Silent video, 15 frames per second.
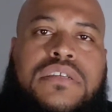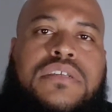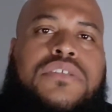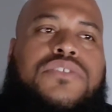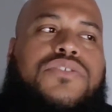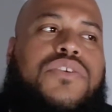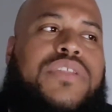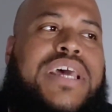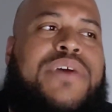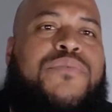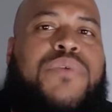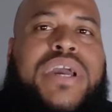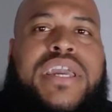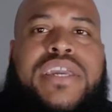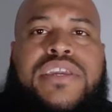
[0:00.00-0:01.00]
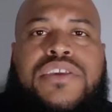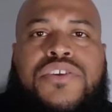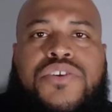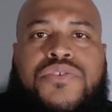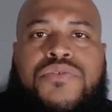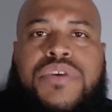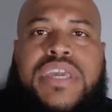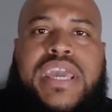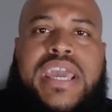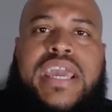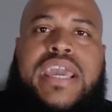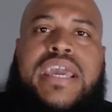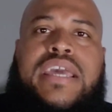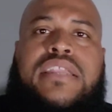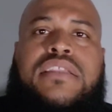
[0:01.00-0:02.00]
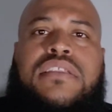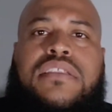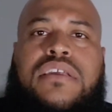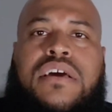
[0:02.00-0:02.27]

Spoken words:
so that way you can